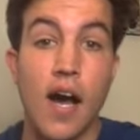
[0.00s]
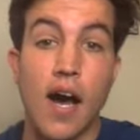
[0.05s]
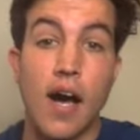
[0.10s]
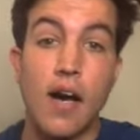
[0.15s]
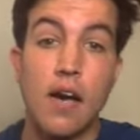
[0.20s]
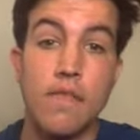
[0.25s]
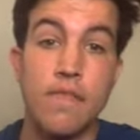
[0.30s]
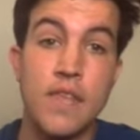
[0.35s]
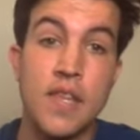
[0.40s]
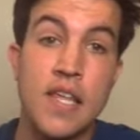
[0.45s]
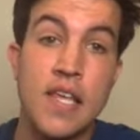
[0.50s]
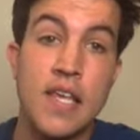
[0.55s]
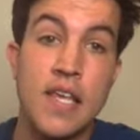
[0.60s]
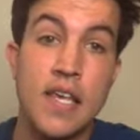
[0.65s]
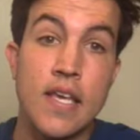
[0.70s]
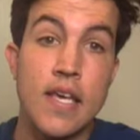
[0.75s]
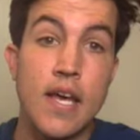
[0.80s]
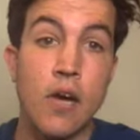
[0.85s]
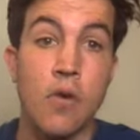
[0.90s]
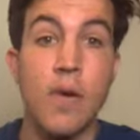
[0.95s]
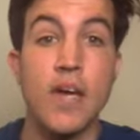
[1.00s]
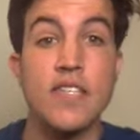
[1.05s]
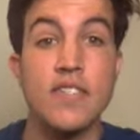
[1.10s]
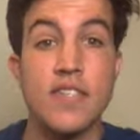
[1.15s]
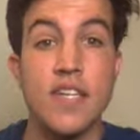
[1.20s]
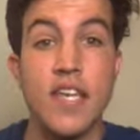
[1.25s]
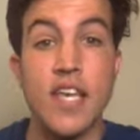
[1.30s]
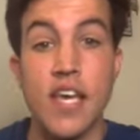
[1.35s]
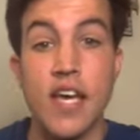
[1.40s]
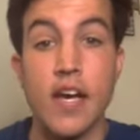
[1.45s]
of the
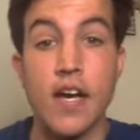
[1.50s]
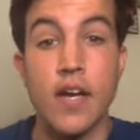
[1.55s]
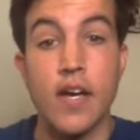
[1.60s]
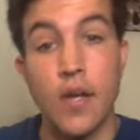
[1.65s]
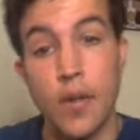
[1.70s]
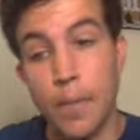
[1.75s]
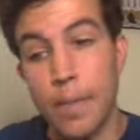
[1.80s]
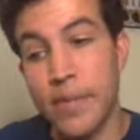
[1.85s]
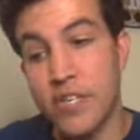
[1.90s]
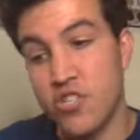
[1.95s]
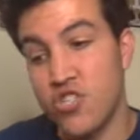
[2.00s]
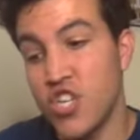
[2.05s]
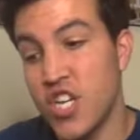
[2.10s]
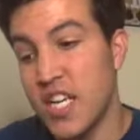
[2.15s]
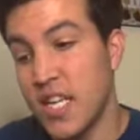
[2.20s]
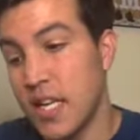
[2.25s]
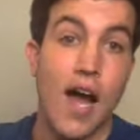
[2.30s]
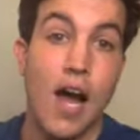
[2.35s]
arresting gear machine.